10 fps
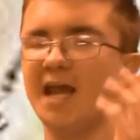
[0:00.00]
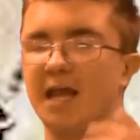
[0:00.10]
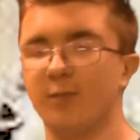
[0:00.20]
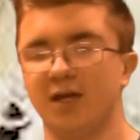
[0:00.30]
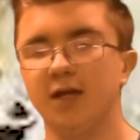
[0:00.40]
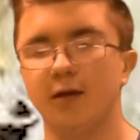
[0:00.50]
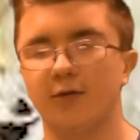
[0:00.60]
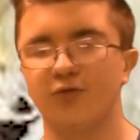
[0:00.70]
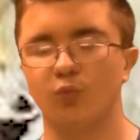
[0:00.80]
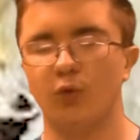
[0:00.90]

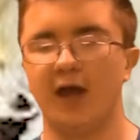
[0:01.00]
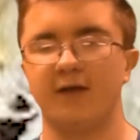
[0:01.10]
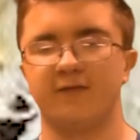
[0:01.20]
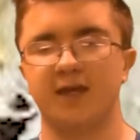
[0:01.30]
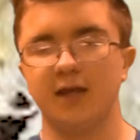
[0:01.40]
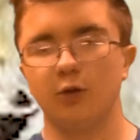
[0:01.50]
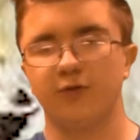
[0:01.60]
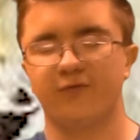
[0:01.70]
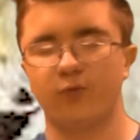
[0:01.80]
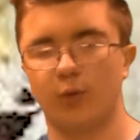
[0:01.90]
Amanitas will have
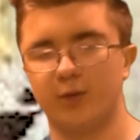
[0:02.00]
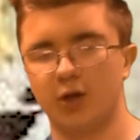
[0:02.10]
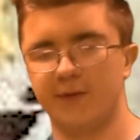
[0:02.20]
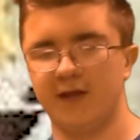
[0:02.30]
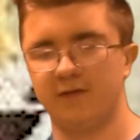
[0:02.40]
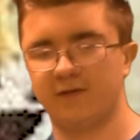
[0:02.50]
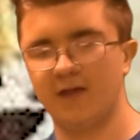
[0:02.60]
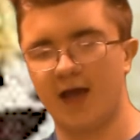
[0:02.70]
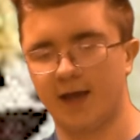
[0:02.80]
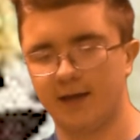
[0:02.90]
gills forming on the
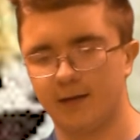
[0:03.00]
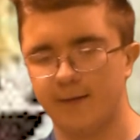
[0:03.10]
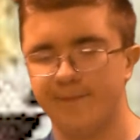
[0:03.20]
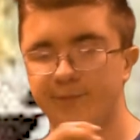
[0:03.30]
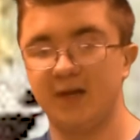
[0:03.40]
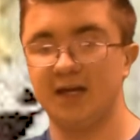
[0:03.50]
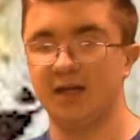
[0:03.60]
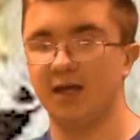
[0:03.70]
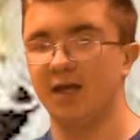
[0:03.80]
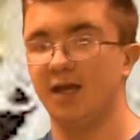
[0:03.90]
inside,
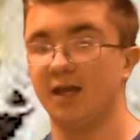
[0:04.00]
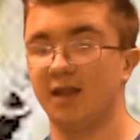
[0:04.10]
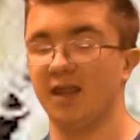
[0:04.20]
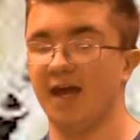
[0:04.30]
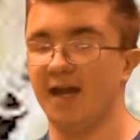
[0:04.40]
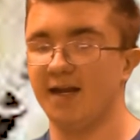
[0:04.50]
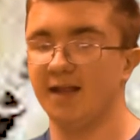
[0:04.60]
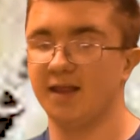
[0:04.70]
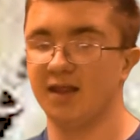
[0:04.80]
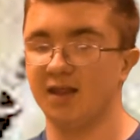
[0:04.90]
meaning that
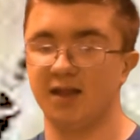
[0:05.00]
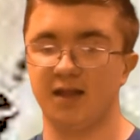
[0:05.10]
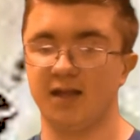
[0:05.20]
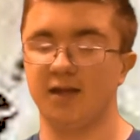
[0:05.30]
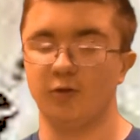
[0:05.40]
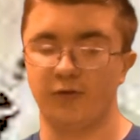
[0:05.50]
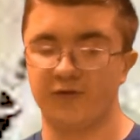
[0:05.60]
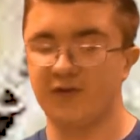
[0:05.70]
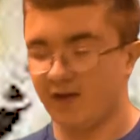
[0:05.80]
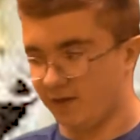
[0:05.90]
you'll
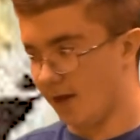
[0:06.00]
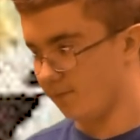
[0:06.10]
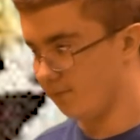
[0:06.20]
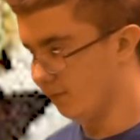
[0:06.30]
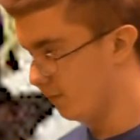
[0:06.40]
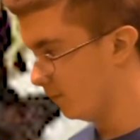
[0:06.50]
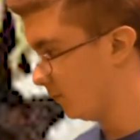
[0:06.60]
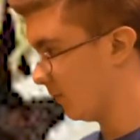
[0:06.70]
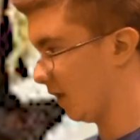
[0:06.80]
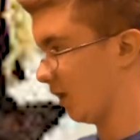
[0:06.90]
see
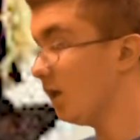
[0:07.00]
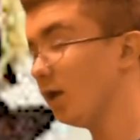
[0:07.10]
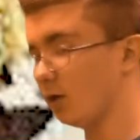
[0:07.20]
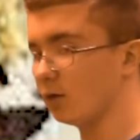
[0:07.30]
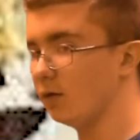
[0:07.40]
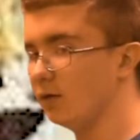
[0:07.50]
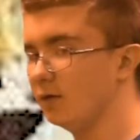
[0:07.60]
them, like here.